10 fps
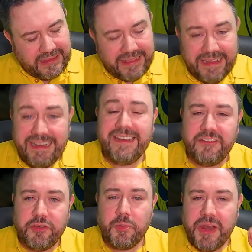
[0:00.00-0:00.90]
they didn't
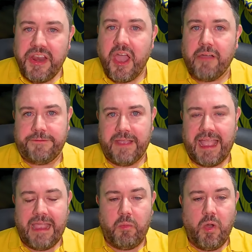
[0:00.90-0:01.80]
do enough
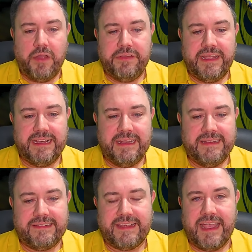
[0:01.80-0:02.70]
at 1-0 in
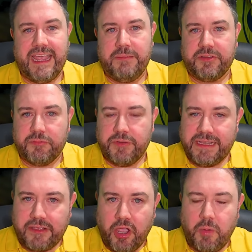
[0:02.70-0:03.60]
this game to really
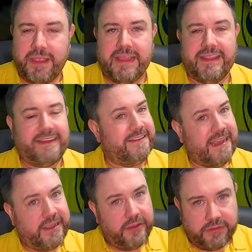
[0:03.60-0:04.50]
go and get that
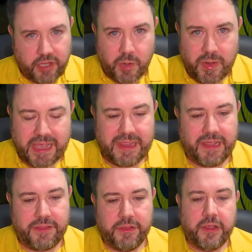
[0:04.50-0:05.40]
second, go and get
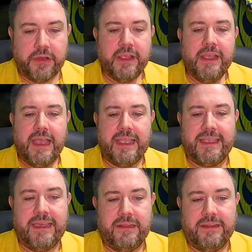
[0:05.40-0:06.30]
that third and
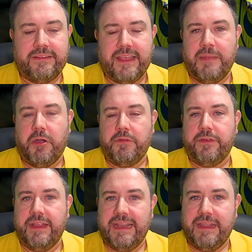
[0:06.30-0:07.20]
kill this game off.
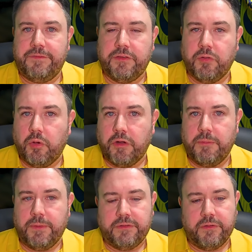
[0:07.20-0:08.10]
And they left the door
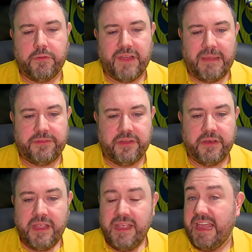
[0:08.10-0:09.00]
open to
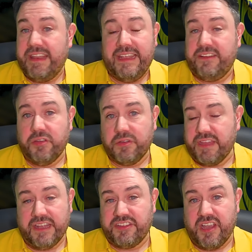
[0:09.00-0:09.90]
Northampton and they took
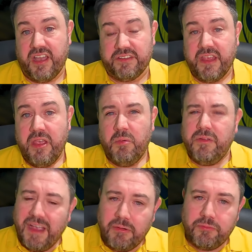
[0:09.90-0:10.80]
their chance without